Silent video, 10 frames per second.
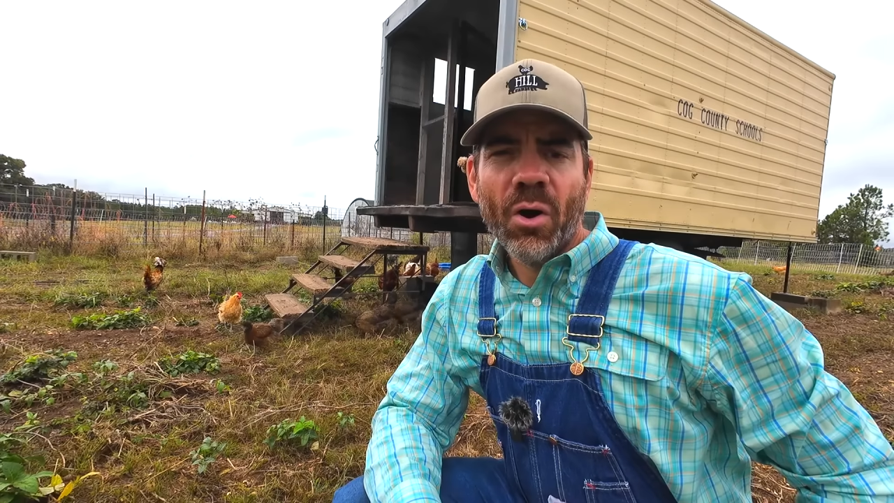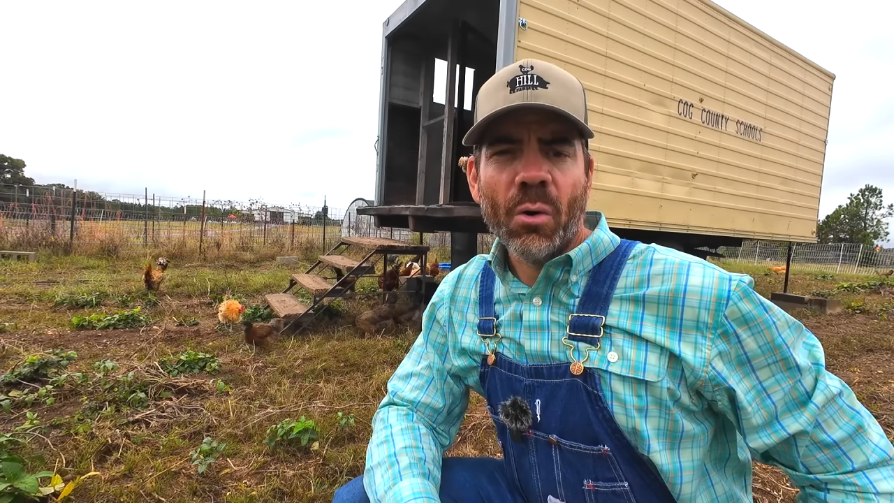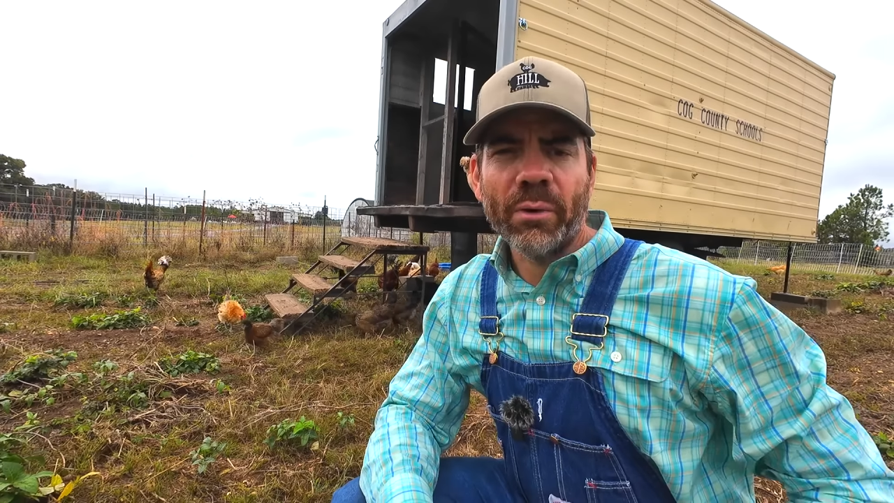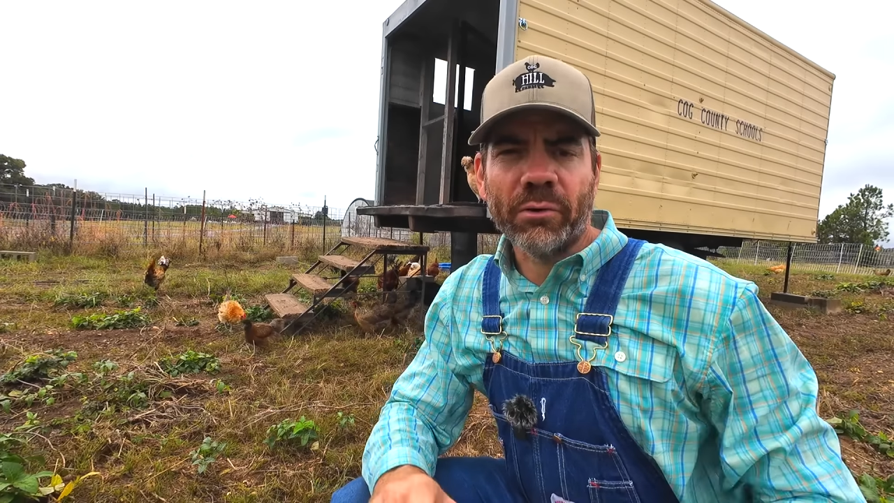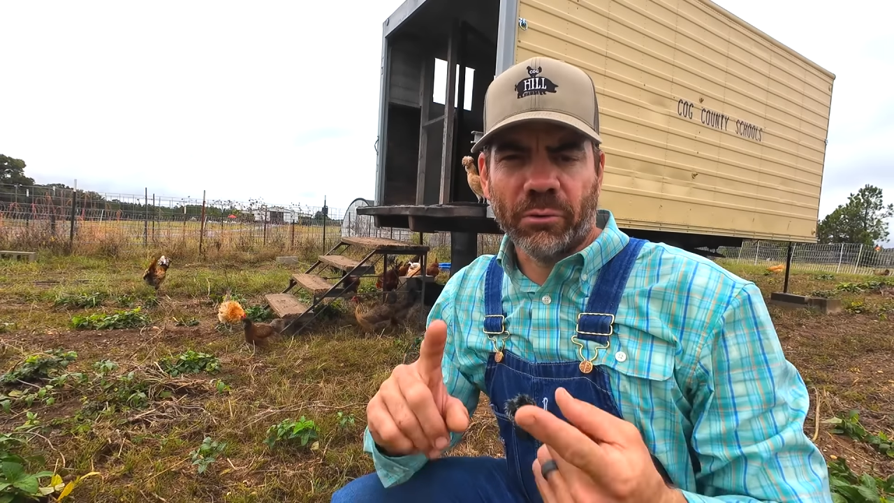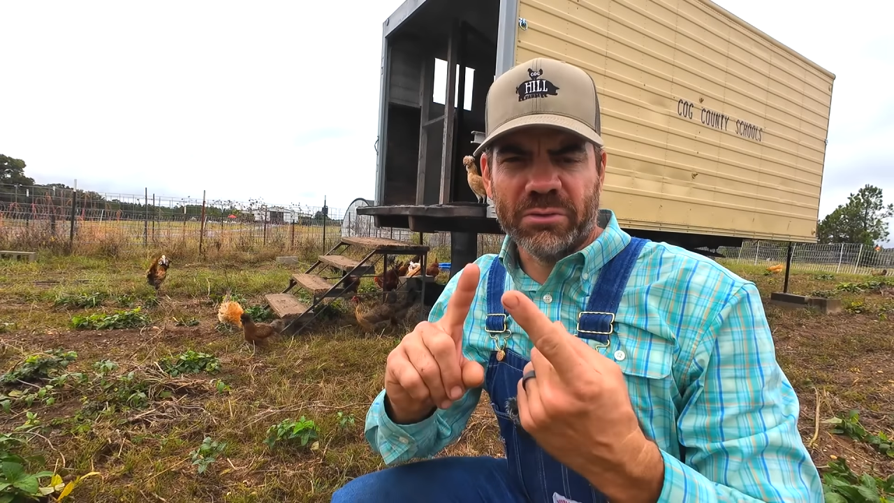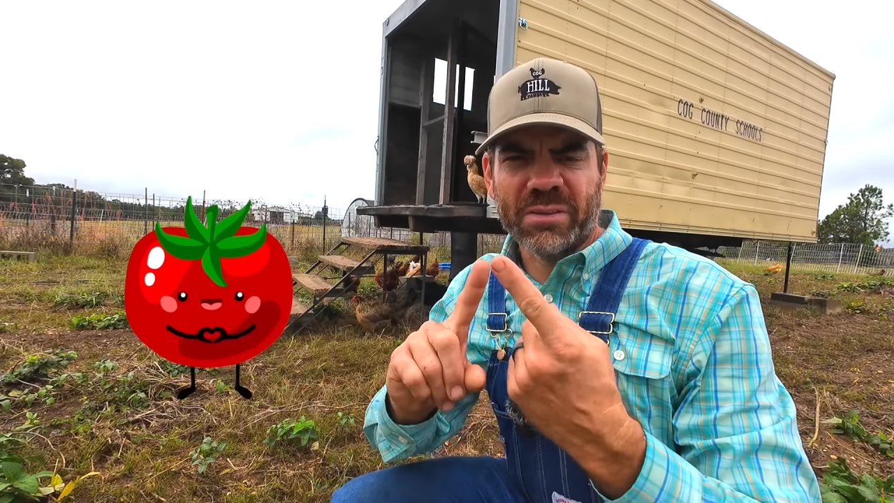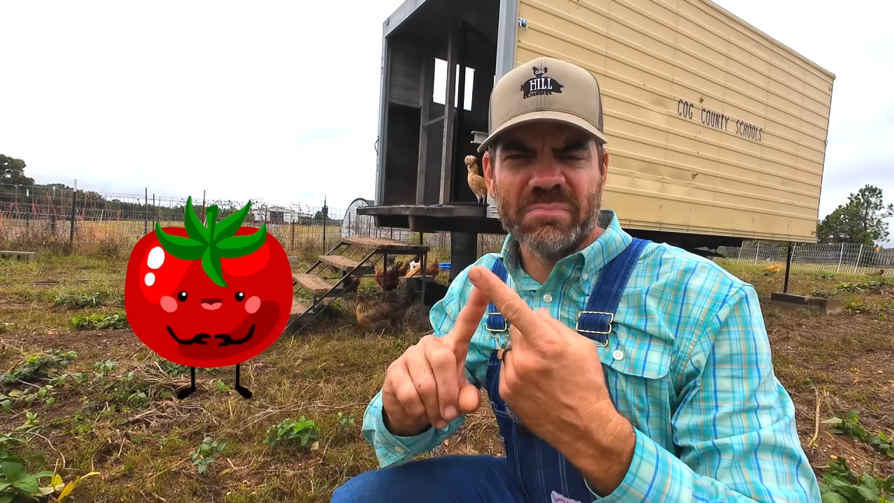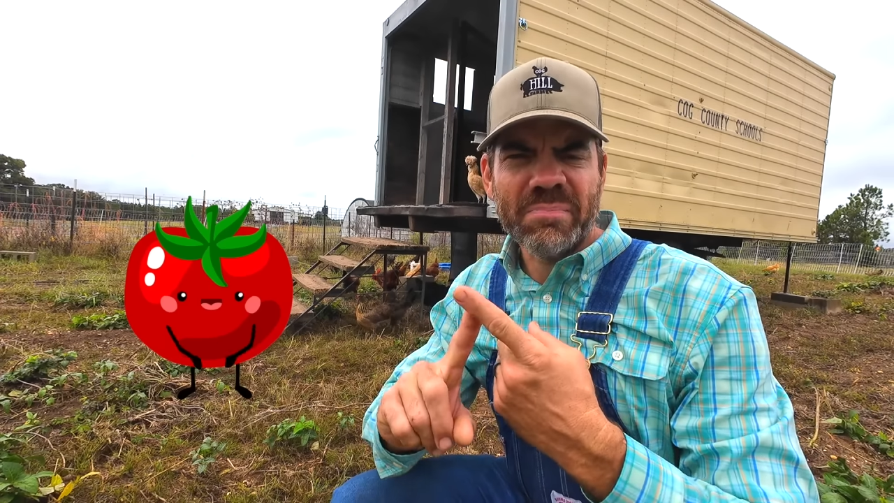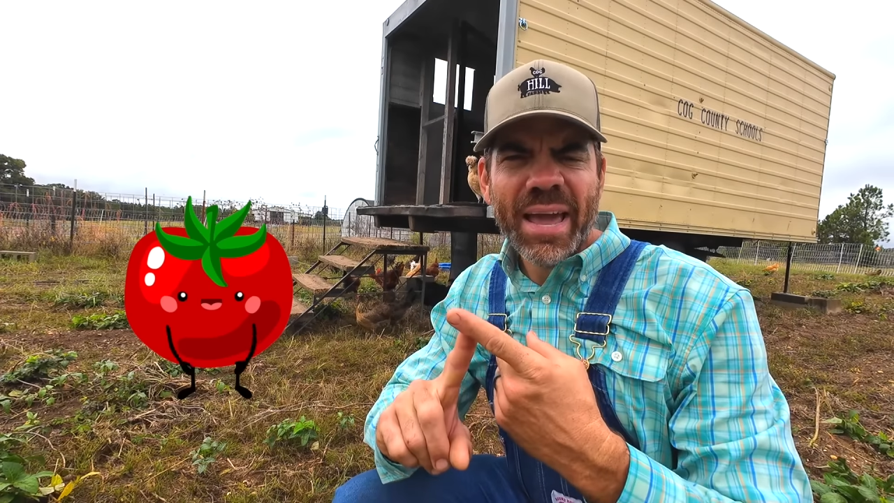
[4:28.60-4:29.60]
We grew
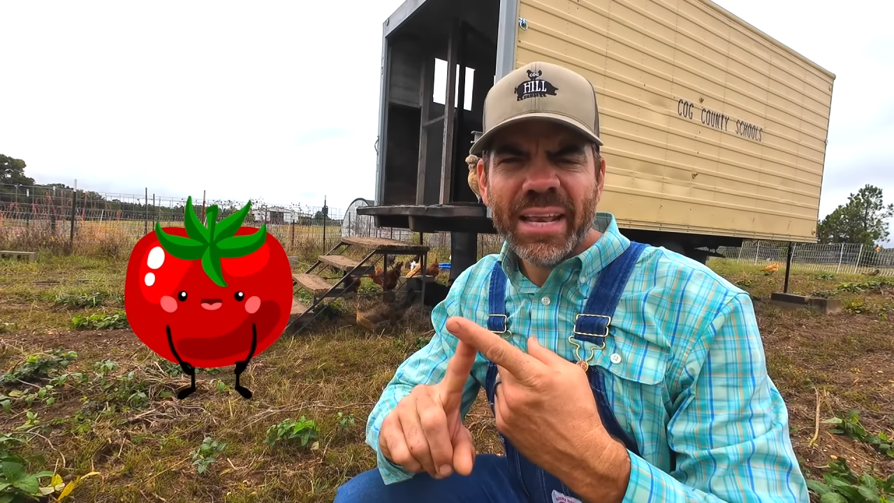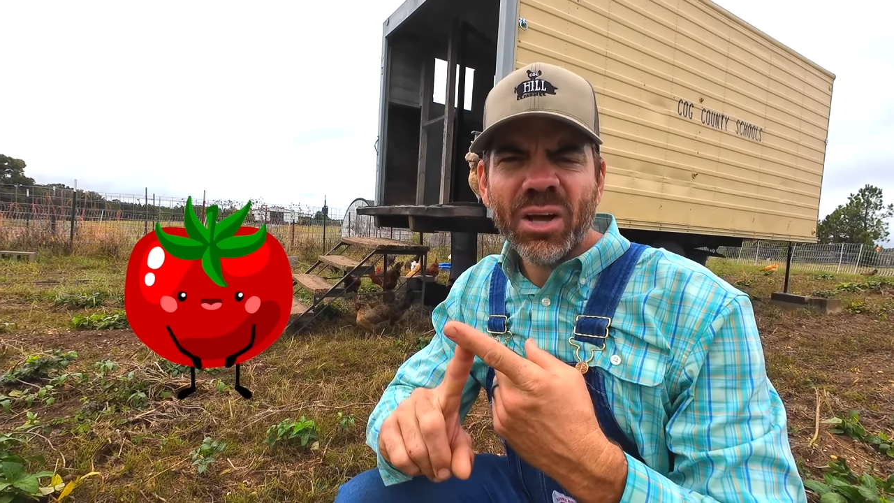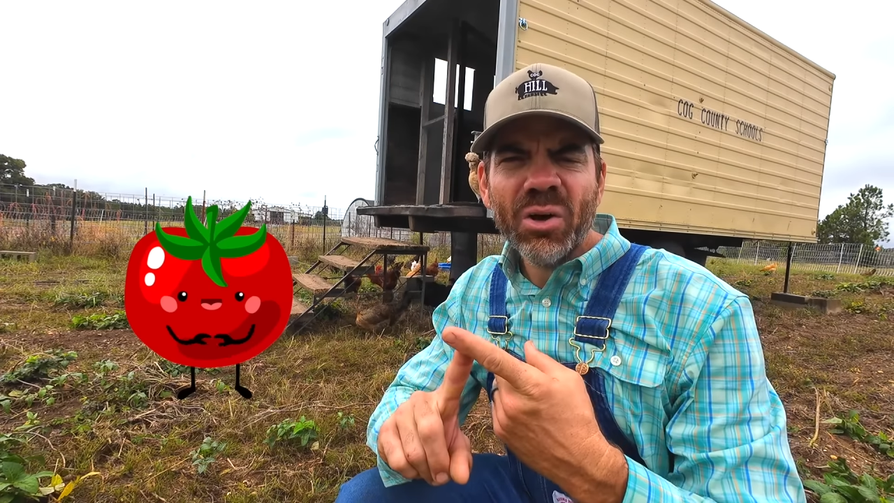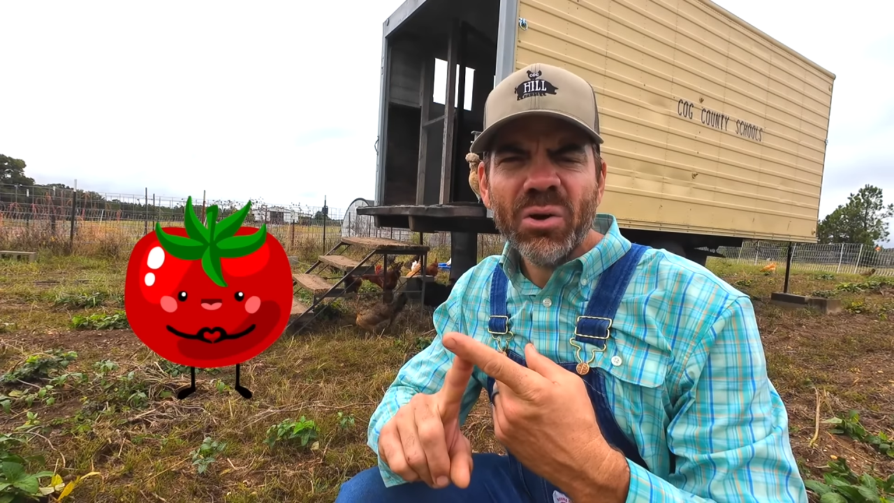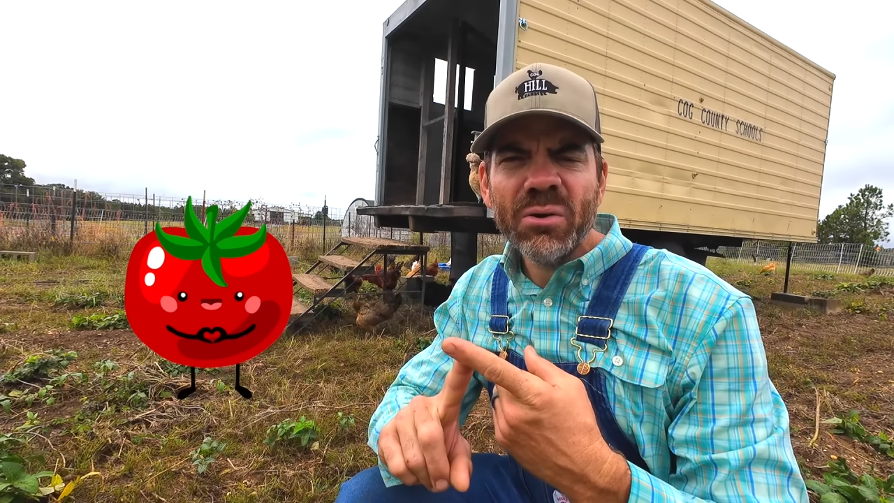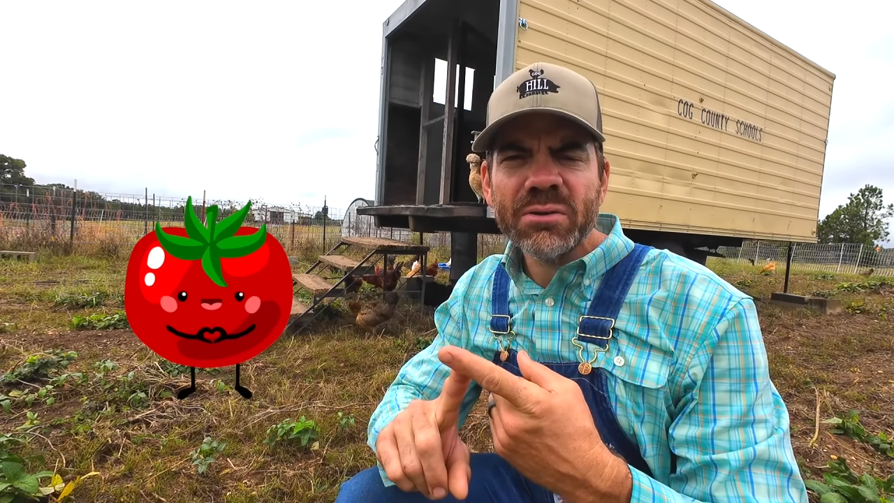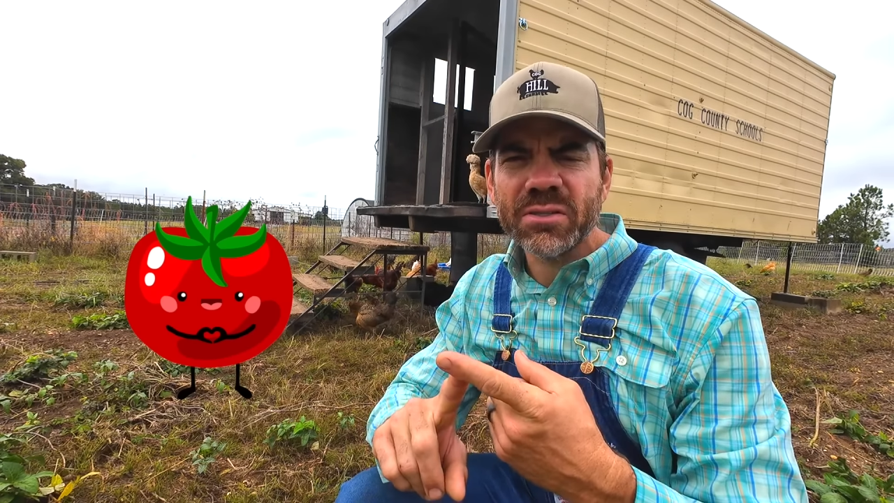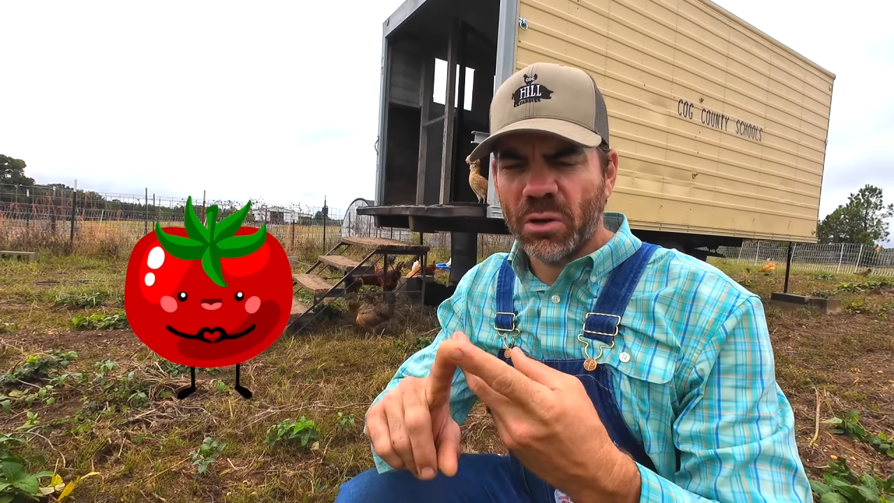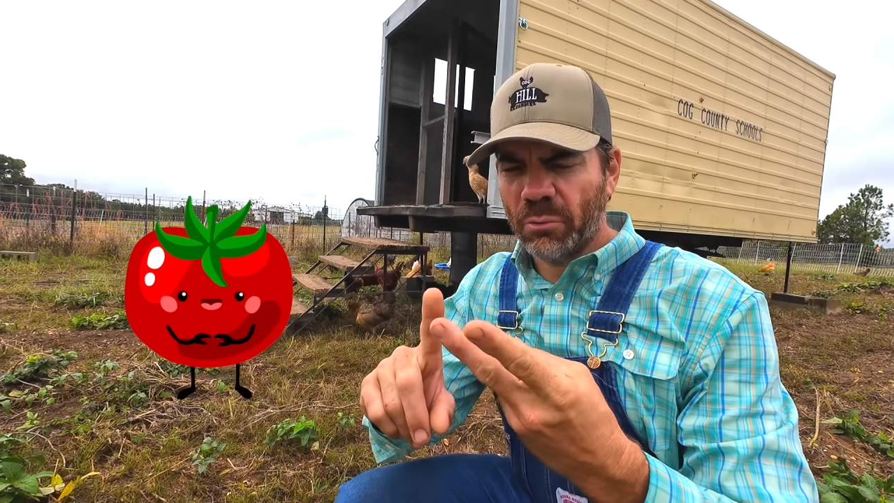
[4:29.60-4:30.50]
tomatoes,